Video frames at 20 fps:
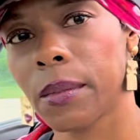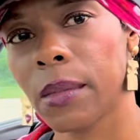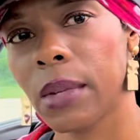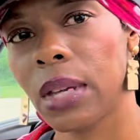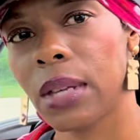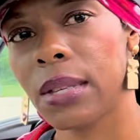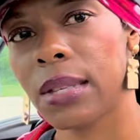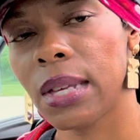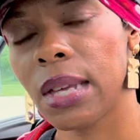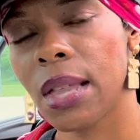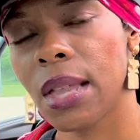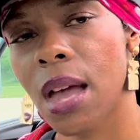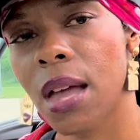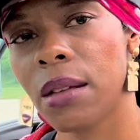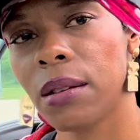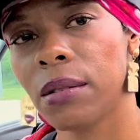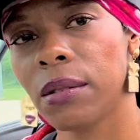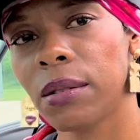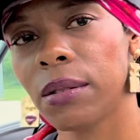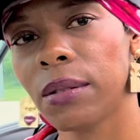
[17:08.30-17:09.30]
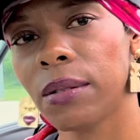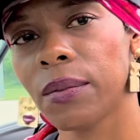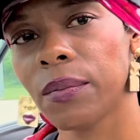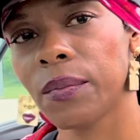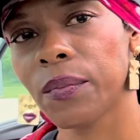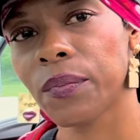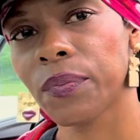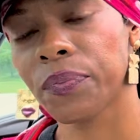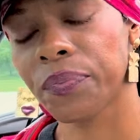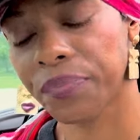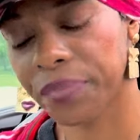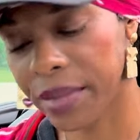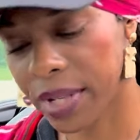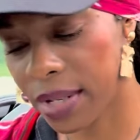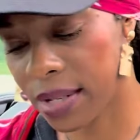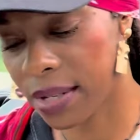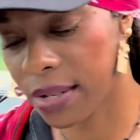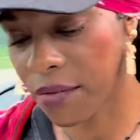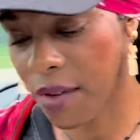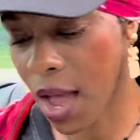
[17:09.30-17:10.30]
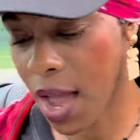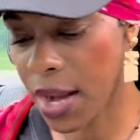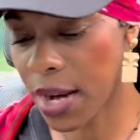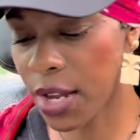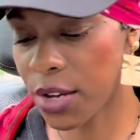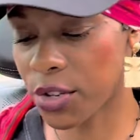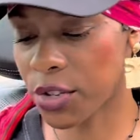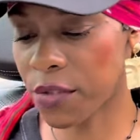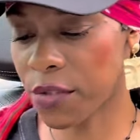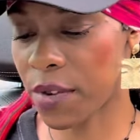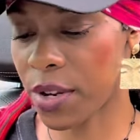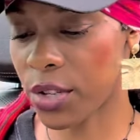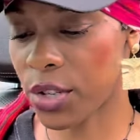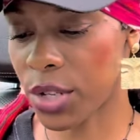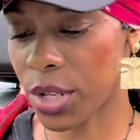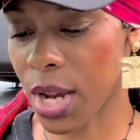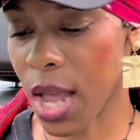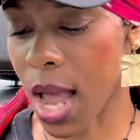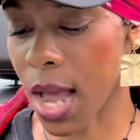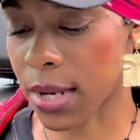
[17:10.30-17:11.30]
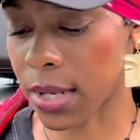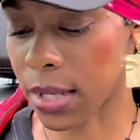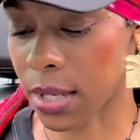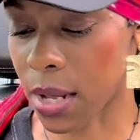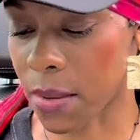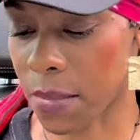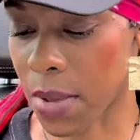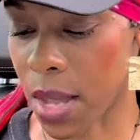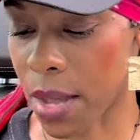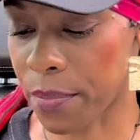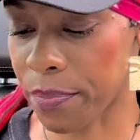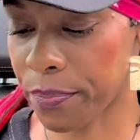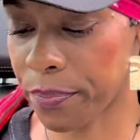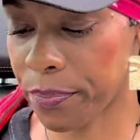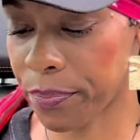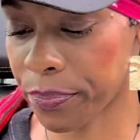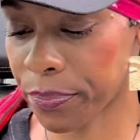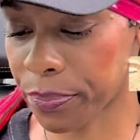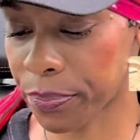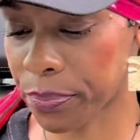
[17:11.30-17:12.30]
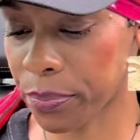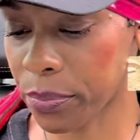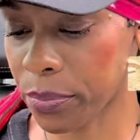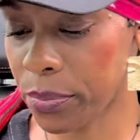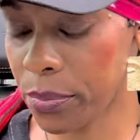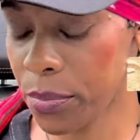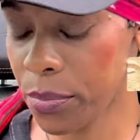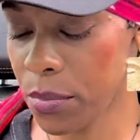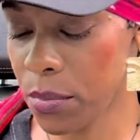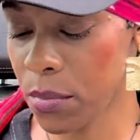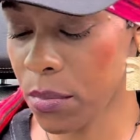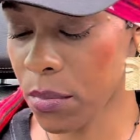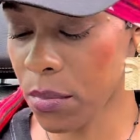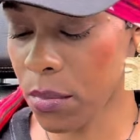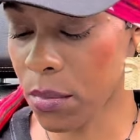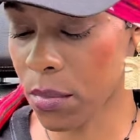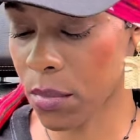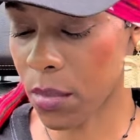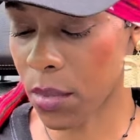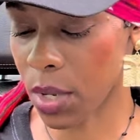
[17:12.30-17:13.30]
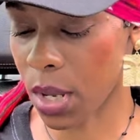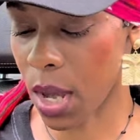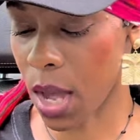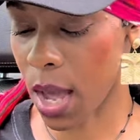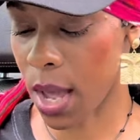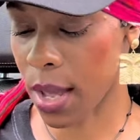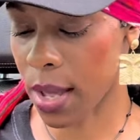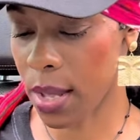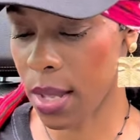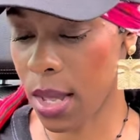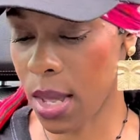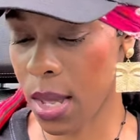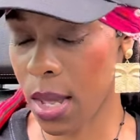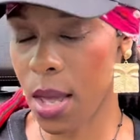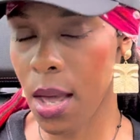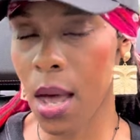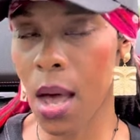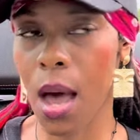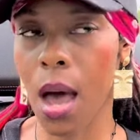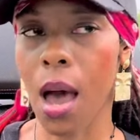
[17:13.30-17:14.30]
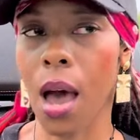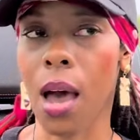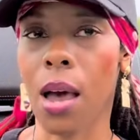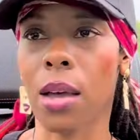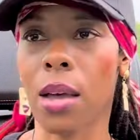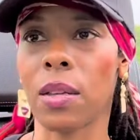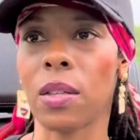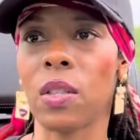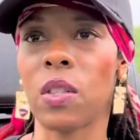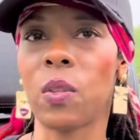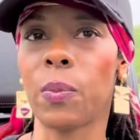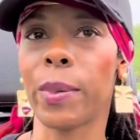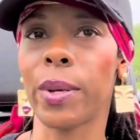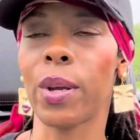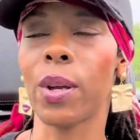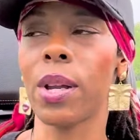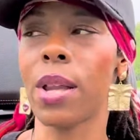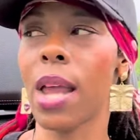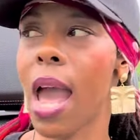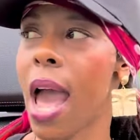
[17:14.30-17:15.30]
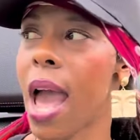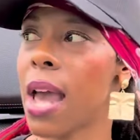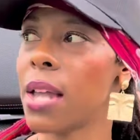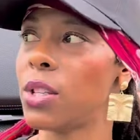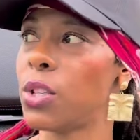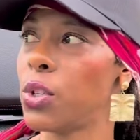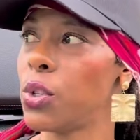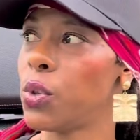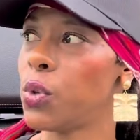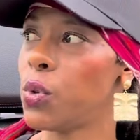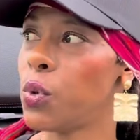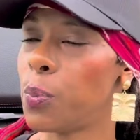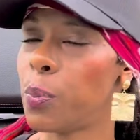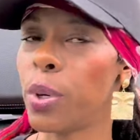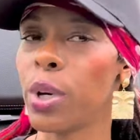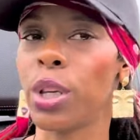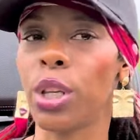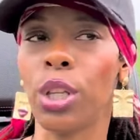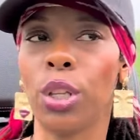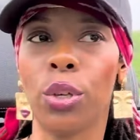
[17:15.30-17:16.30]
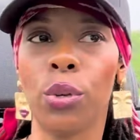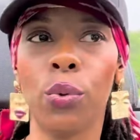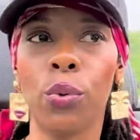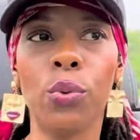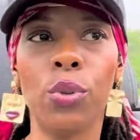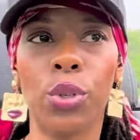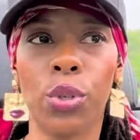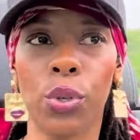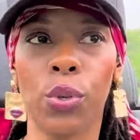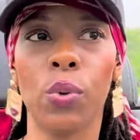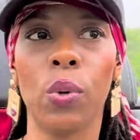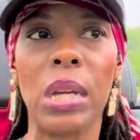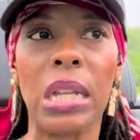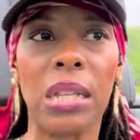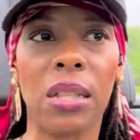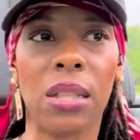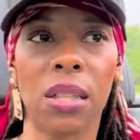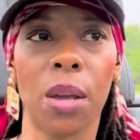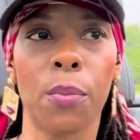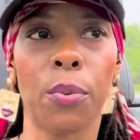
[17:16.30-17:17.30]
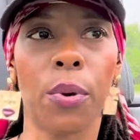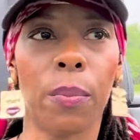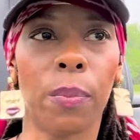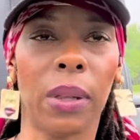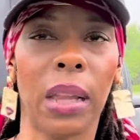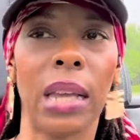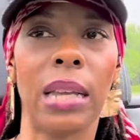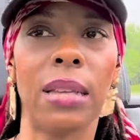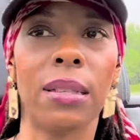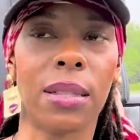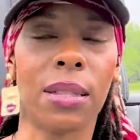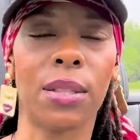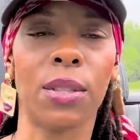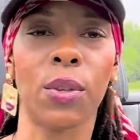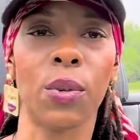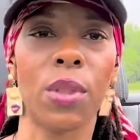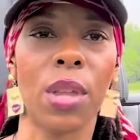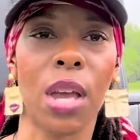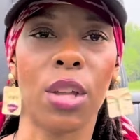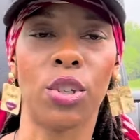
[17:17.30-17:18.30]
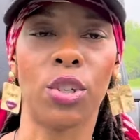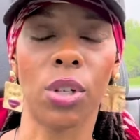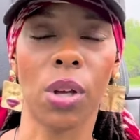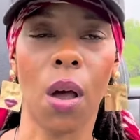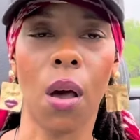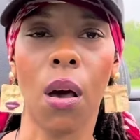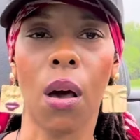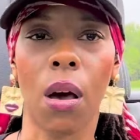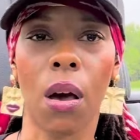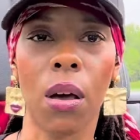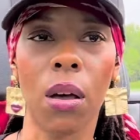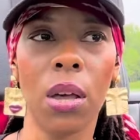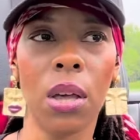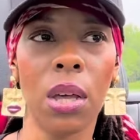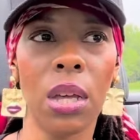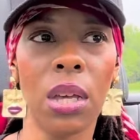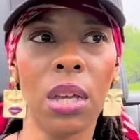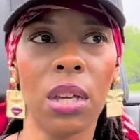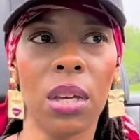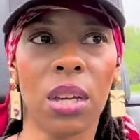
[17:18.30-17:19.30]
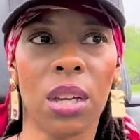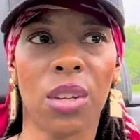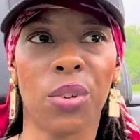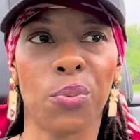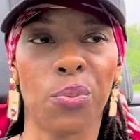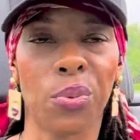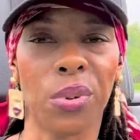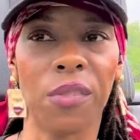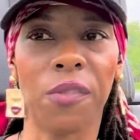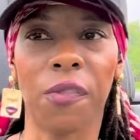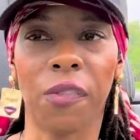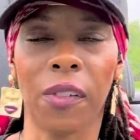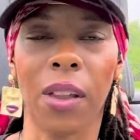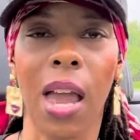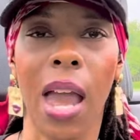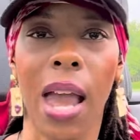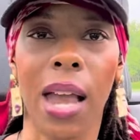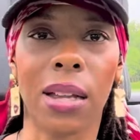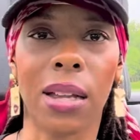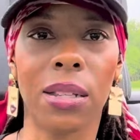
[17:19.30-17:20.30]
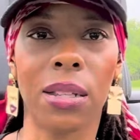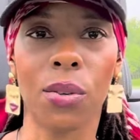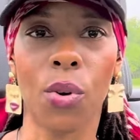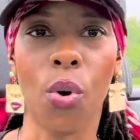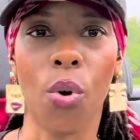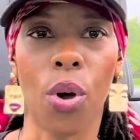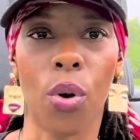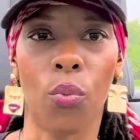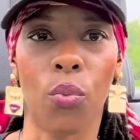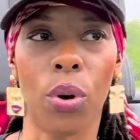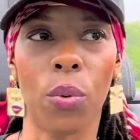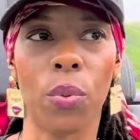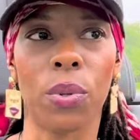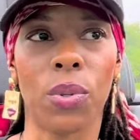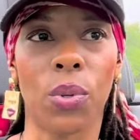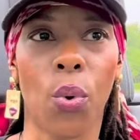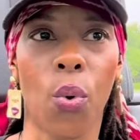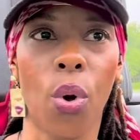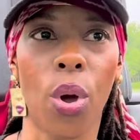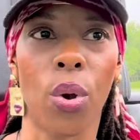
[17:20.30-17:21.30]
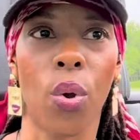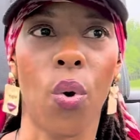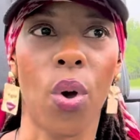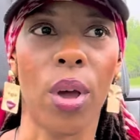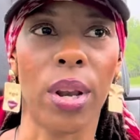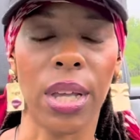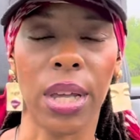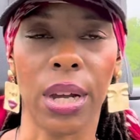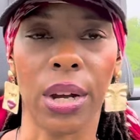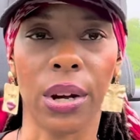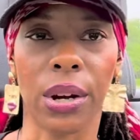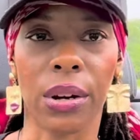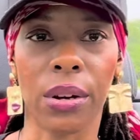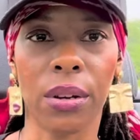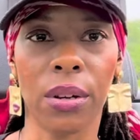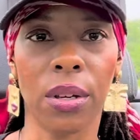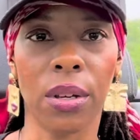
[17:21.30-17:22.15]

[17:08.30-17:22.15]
You see that? Divine intervention had to come in, okay? Spirit had to put you two in separate places so that y'all could reflect on what was going on here.